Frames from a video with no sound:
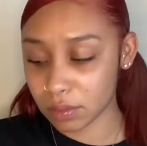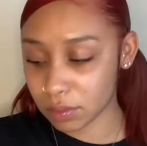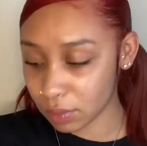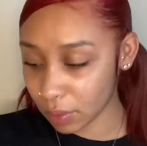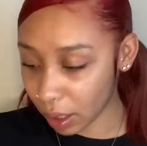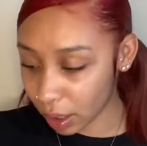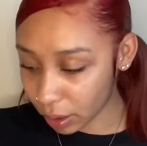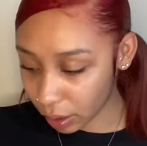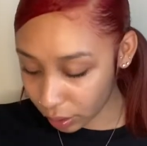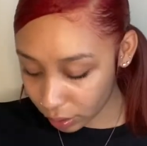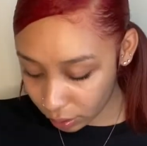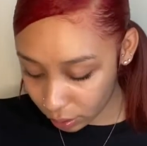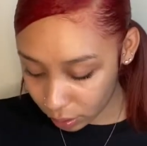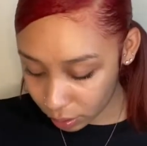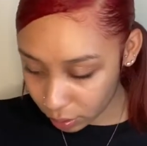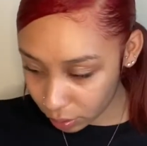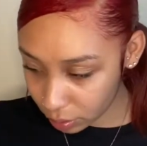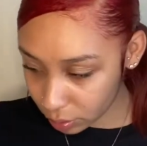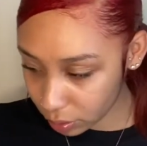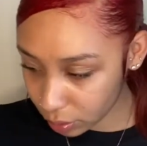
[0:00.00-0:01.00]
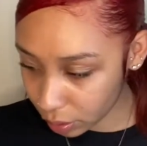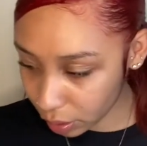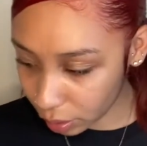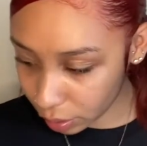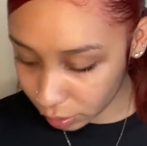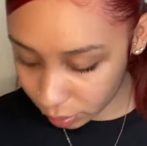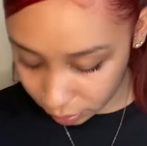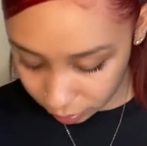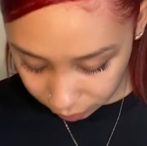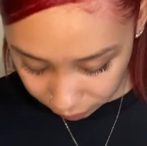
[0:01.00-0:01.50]
I like the
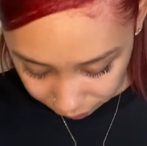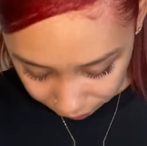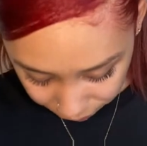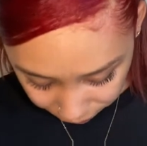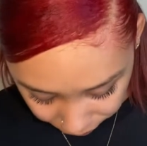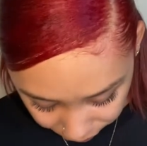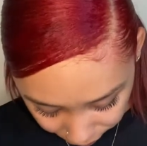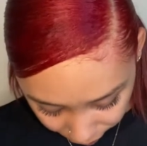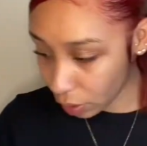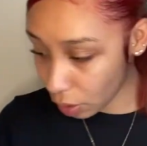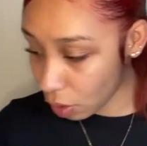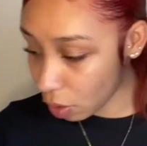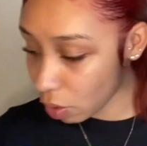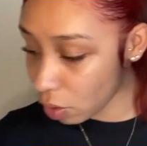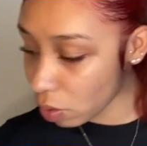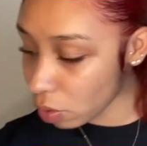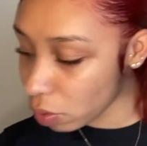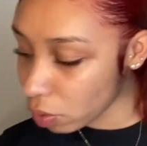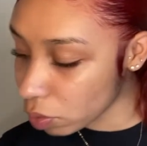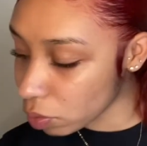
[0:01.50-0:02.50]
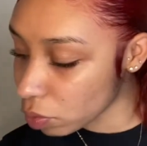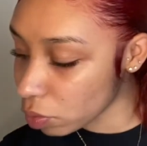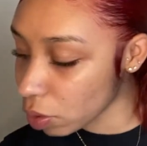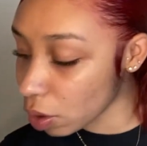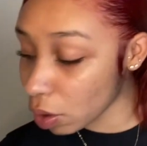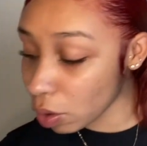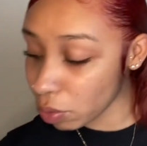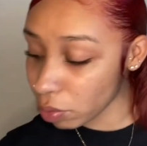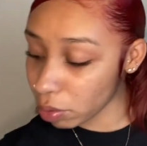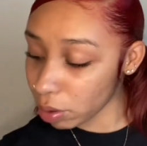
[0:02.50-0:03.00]
color. Oh,
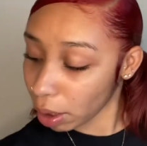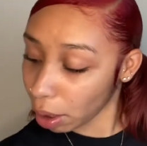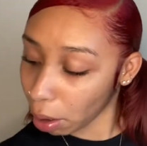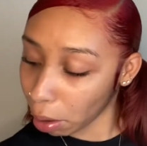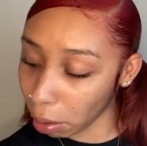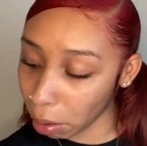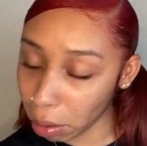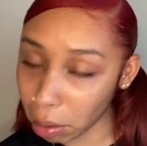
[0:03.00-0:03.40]
okay.